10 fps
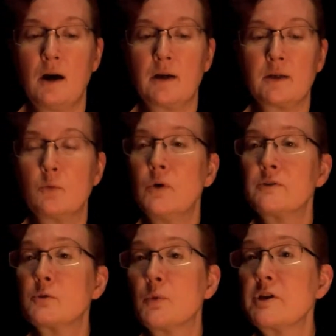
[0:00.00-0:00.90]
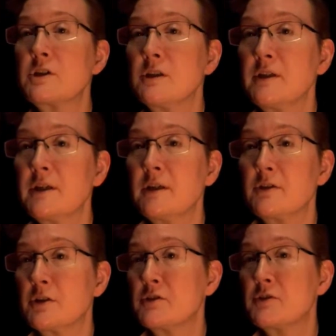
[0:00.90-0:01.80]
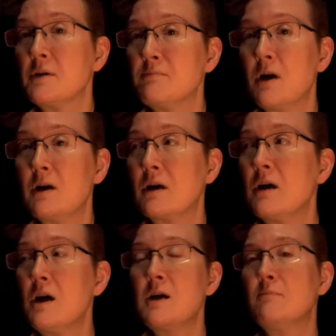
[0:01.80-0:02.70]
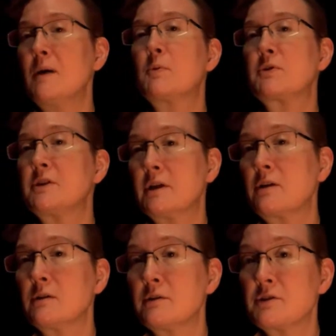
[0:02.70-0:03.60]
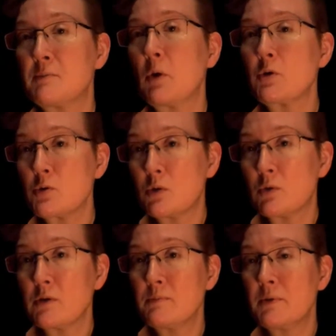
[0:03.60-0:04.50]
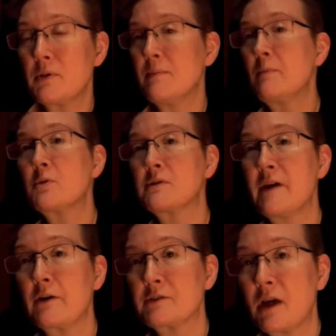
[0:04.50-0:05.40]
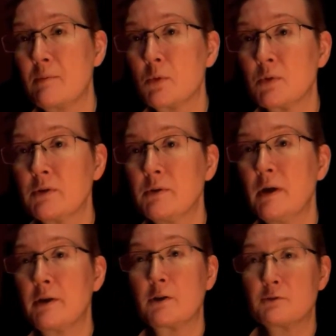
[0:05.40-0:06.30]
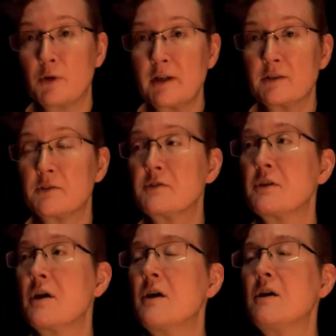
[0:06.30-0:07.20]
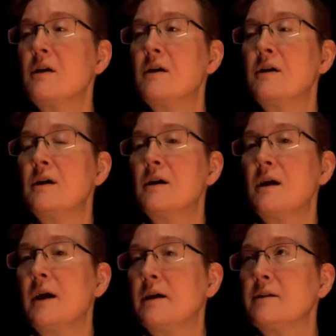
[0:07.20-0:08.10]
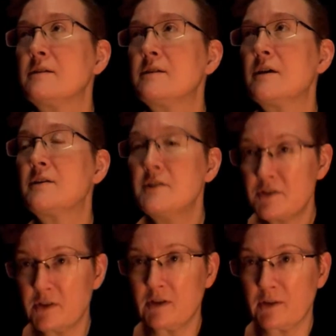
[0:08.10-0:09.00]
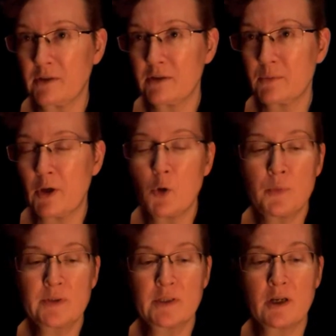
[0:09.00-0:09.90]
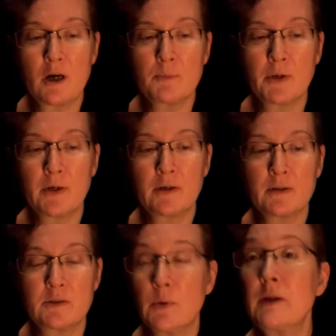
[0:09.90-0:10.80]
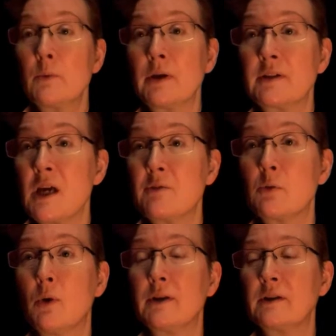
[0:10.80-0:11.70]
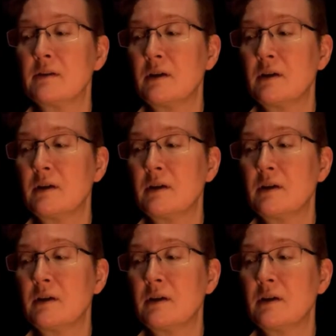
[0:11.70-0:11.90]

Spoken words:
It was originally just among my particular spiritual group, the members of House Keperu and our friends, and this year we opened it up to anyone, to everyone.